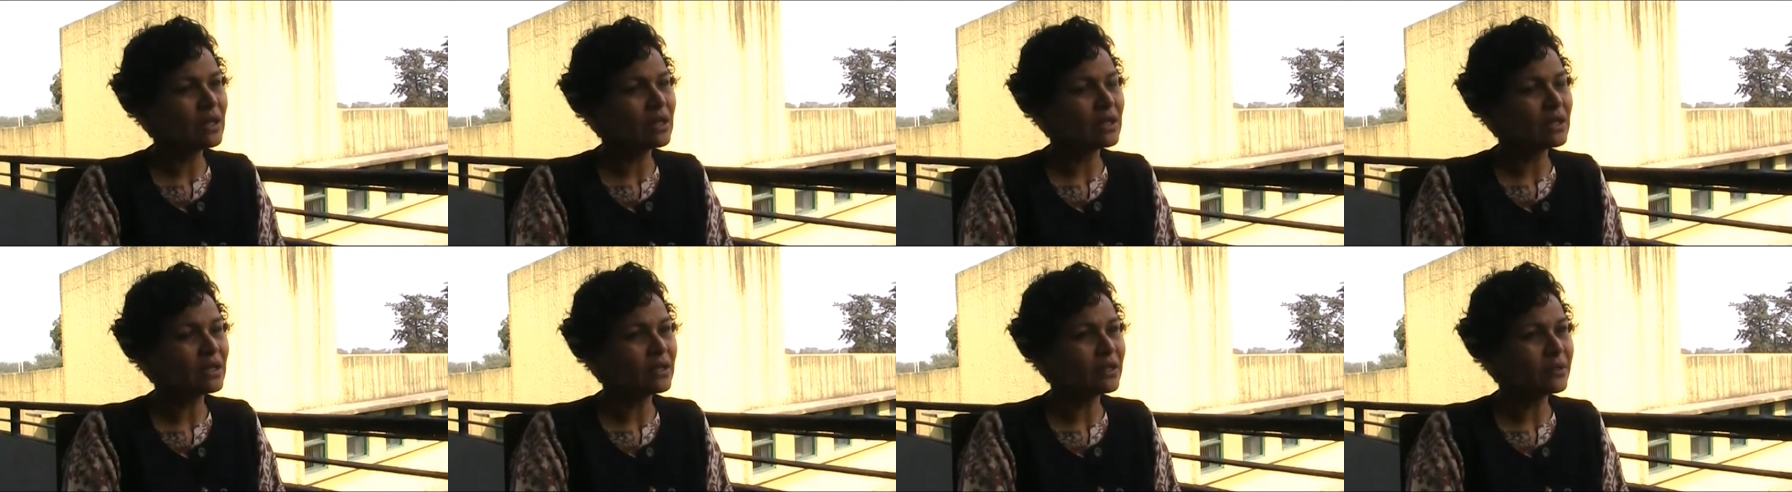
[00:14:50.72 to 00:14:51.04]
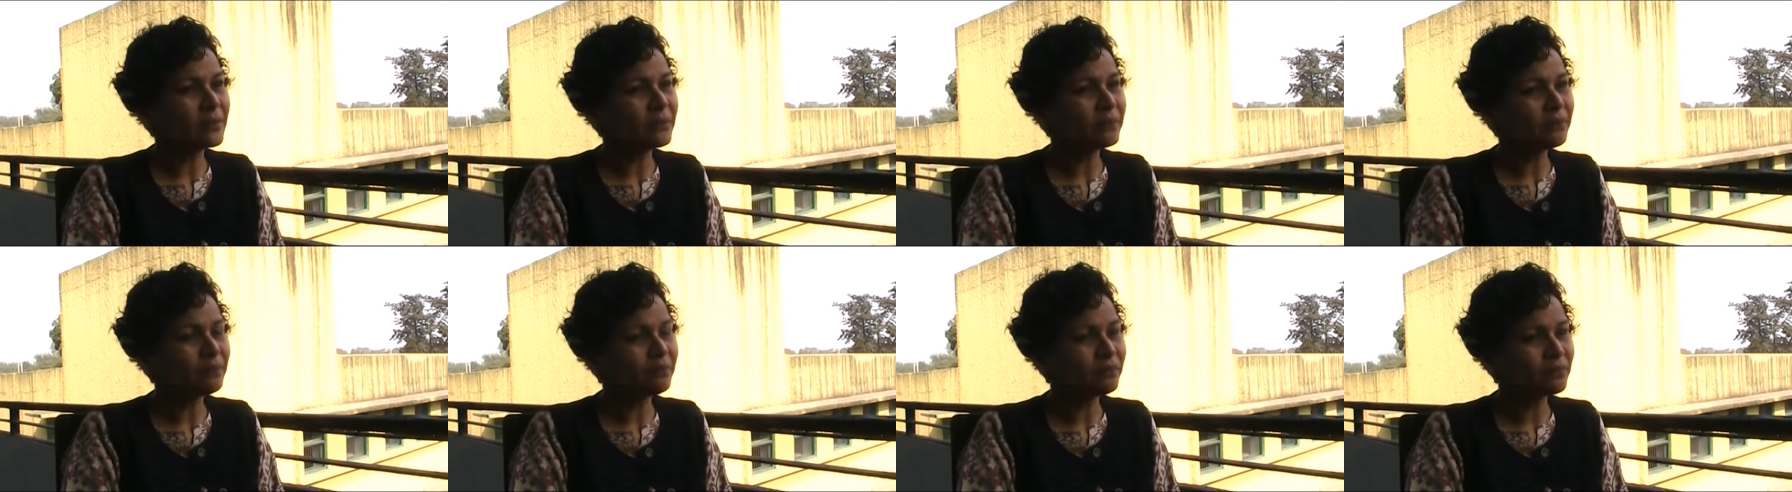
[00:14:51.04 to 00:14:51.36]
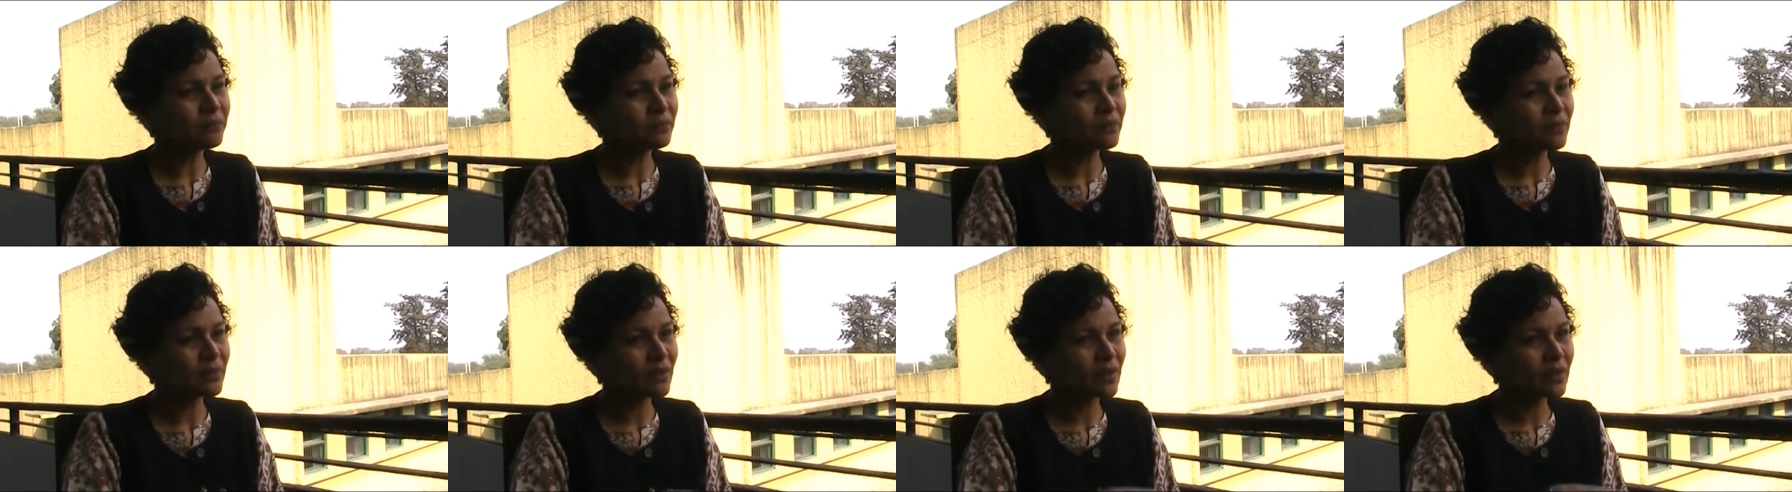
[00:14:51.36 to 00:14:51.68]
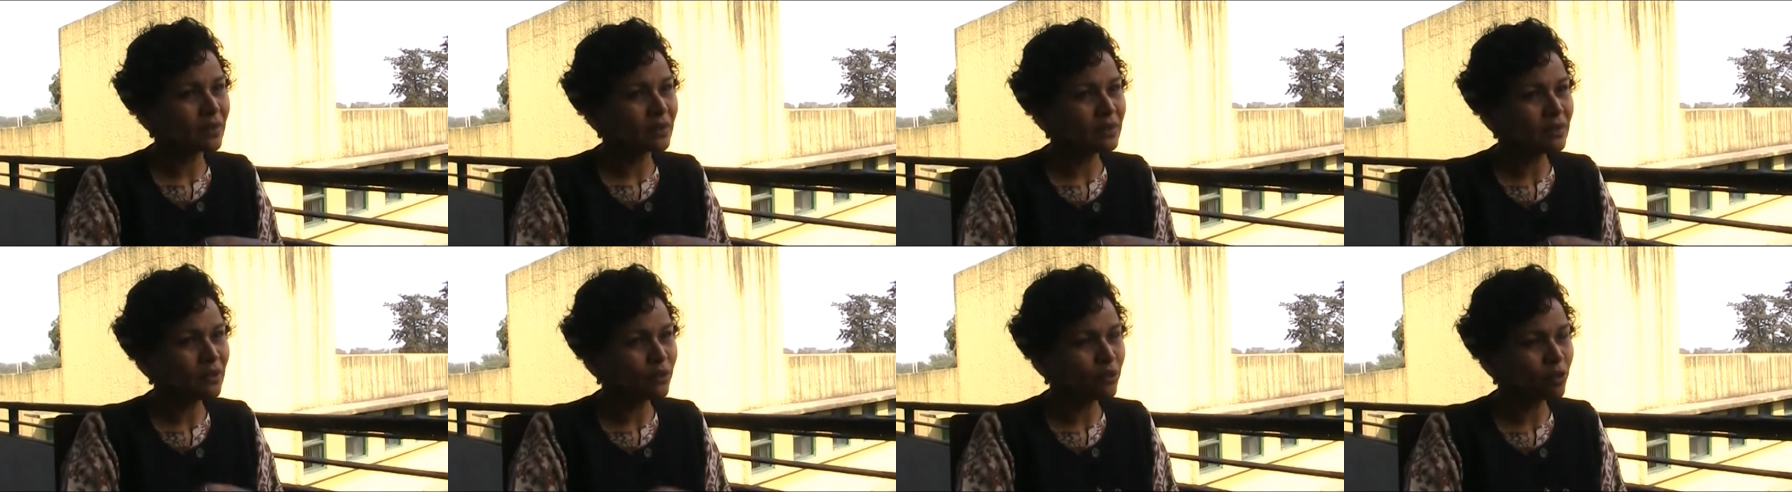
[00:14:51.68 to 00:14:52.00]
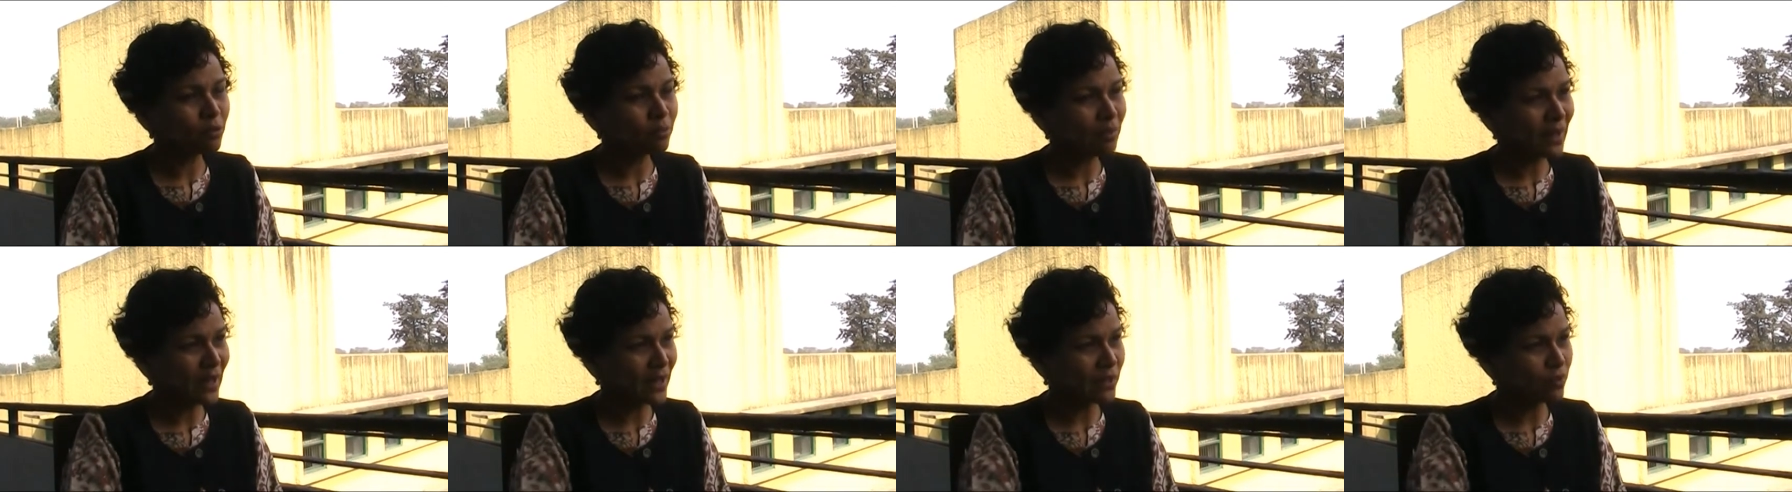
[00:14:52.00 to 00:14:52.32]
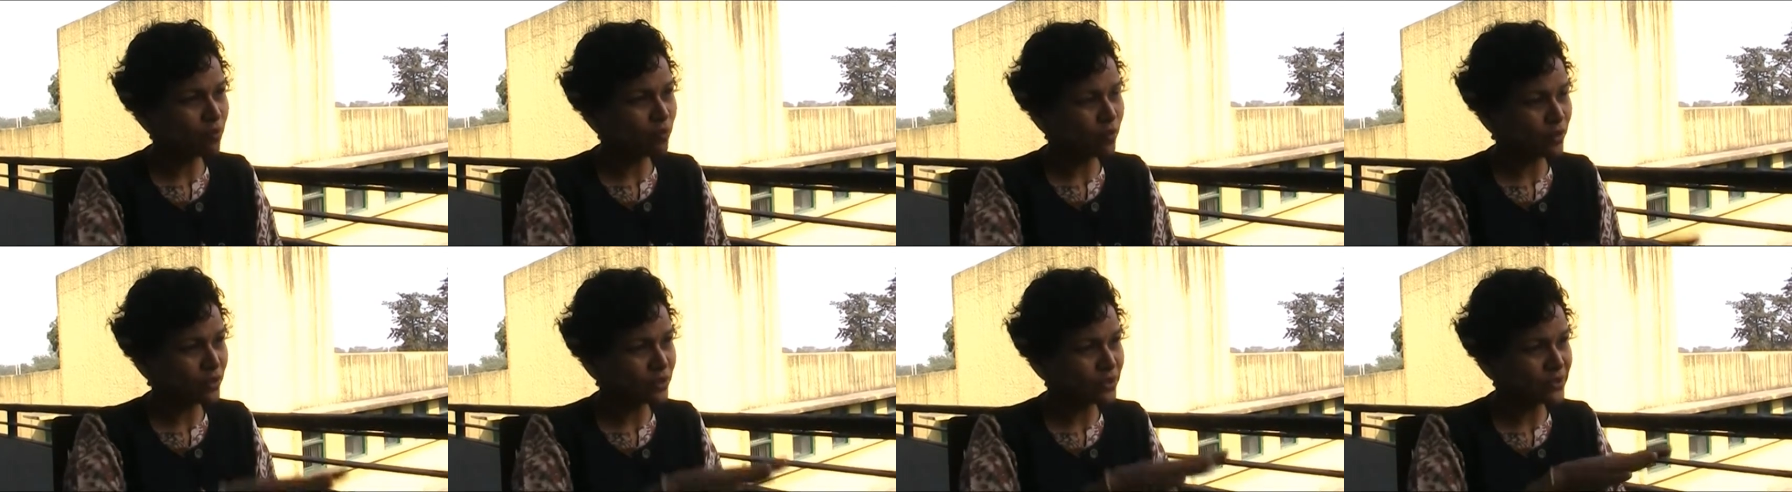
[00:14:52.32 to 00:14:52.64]
um, you know, the
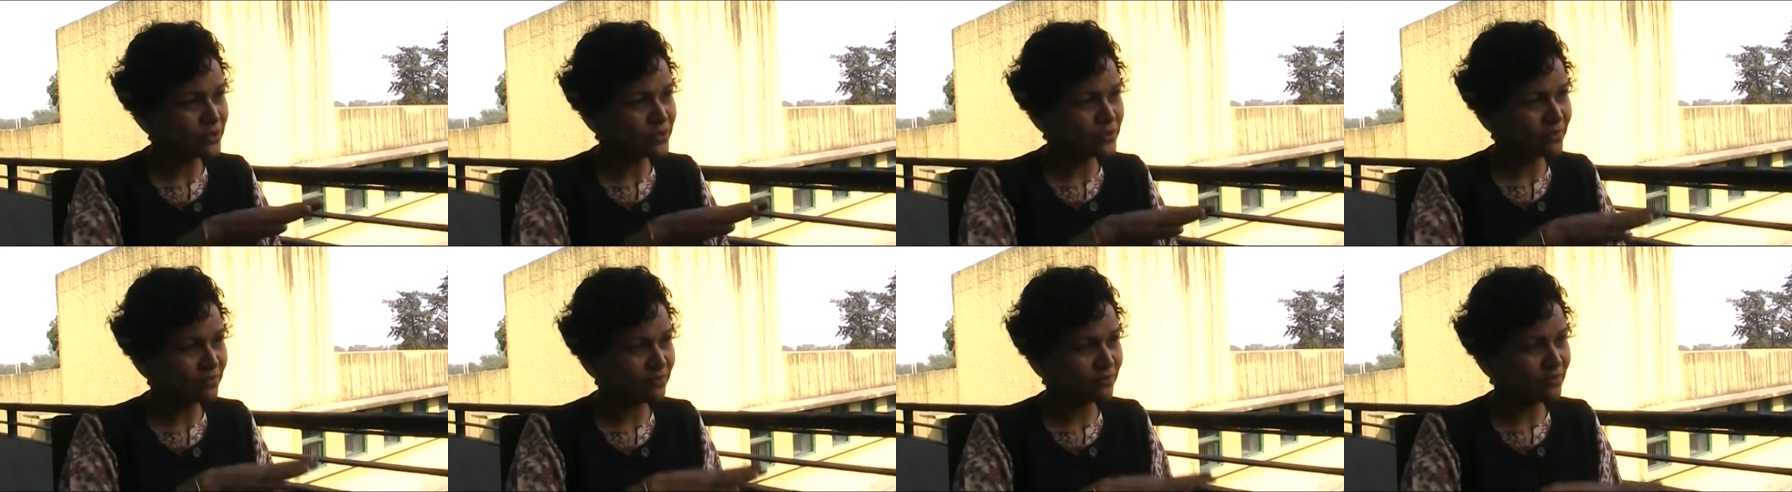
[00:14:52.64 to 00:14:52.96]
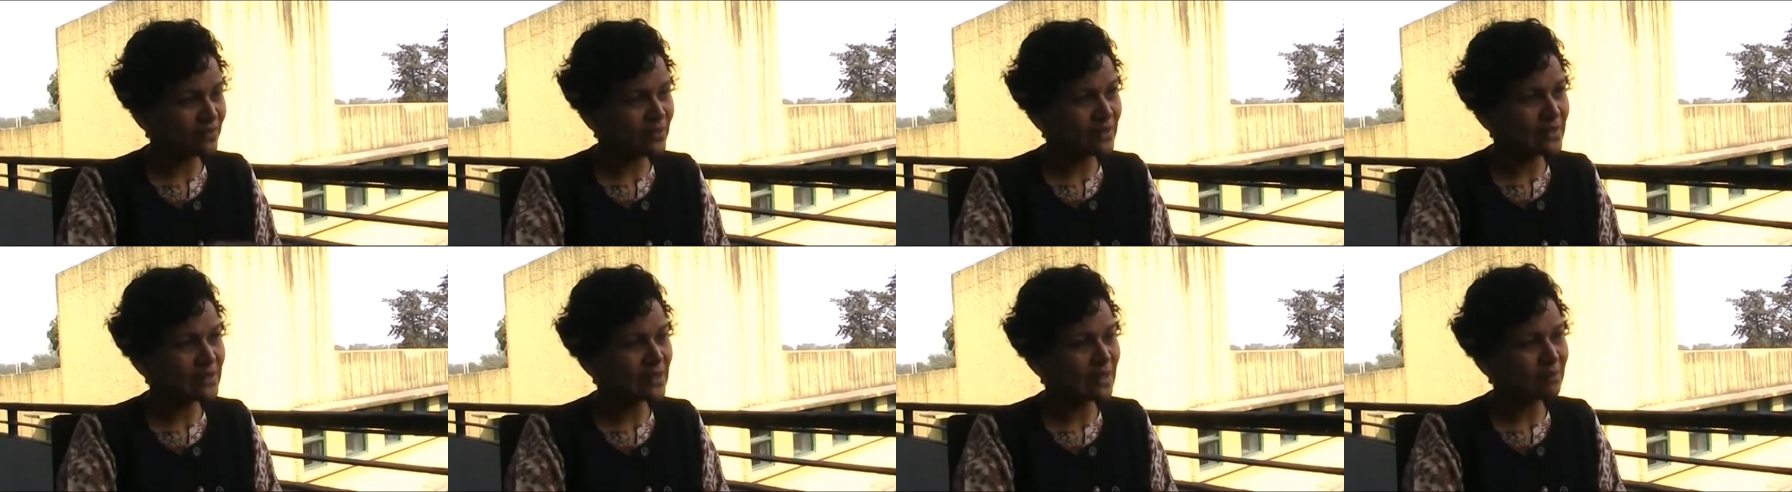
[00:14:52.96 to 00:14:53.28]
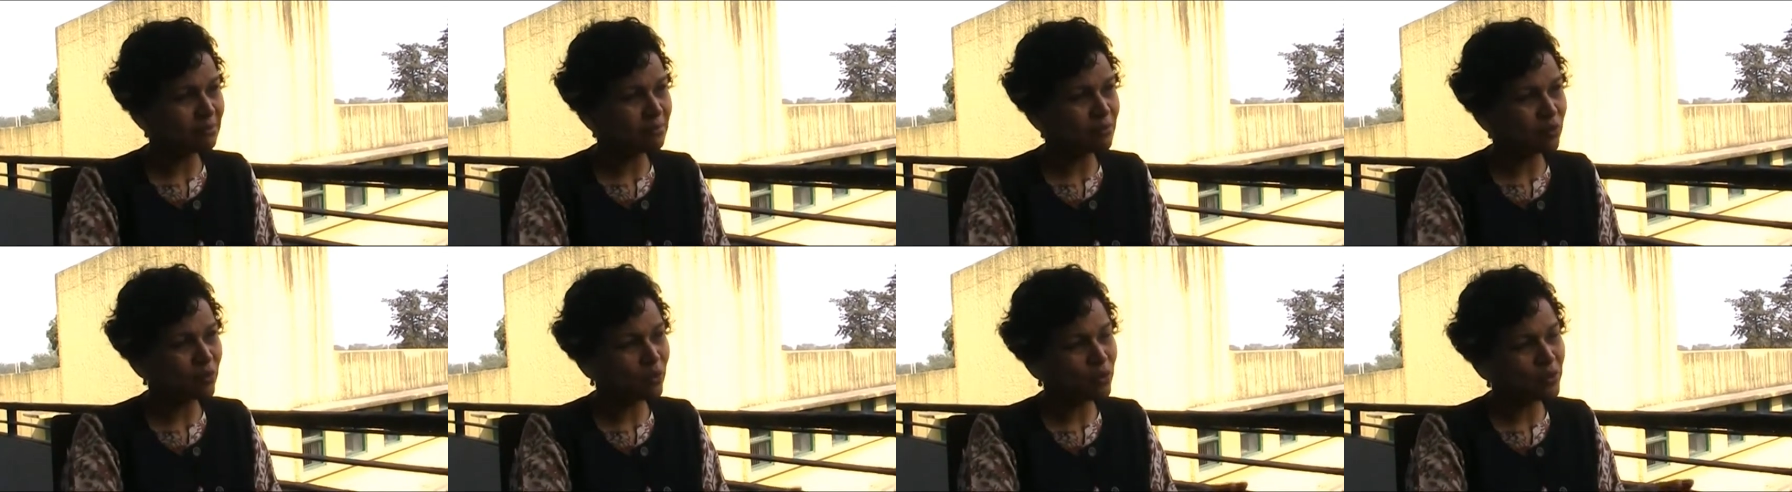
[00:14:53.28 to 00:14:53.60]
backwaters have filled up